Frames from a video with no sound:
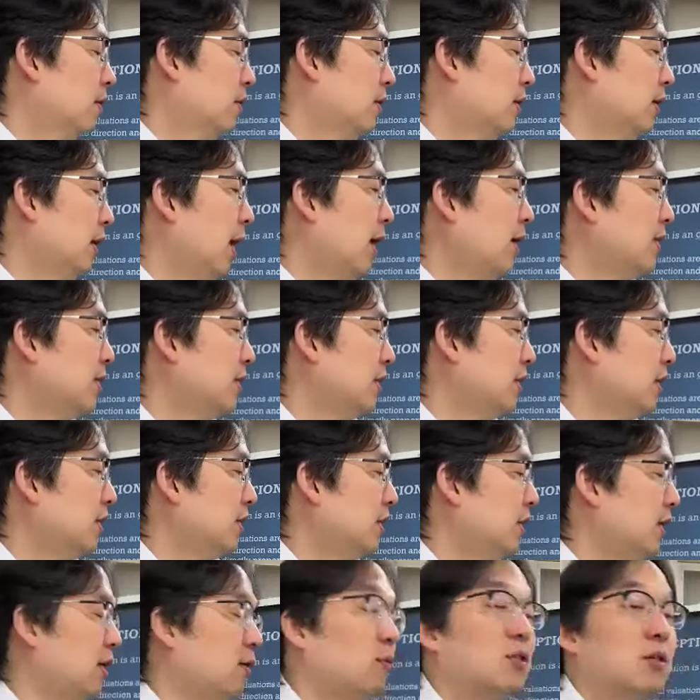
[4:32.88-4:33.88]
the
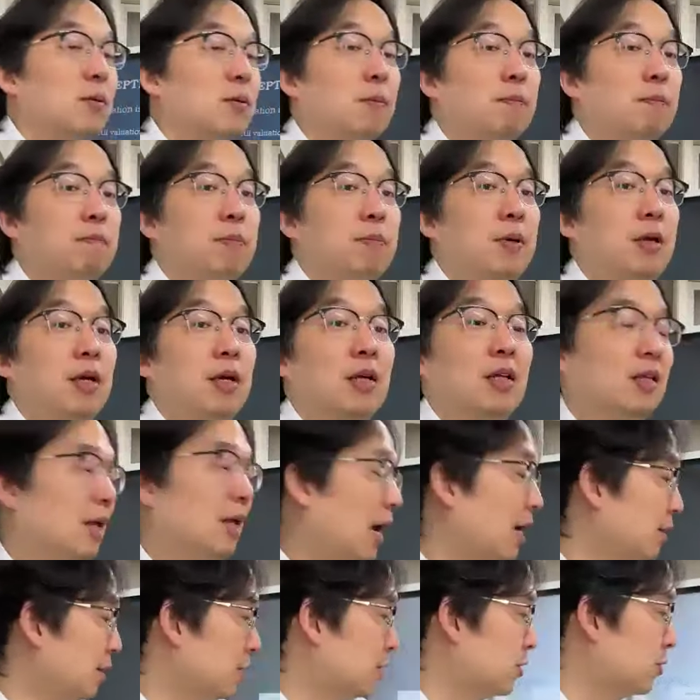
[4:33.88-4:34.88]
AT&T was a big
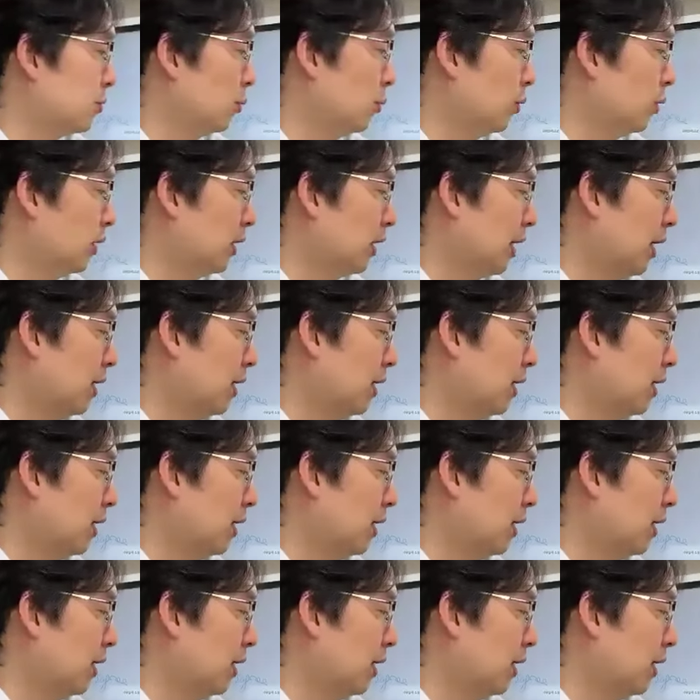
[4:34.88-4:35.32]
dinosaur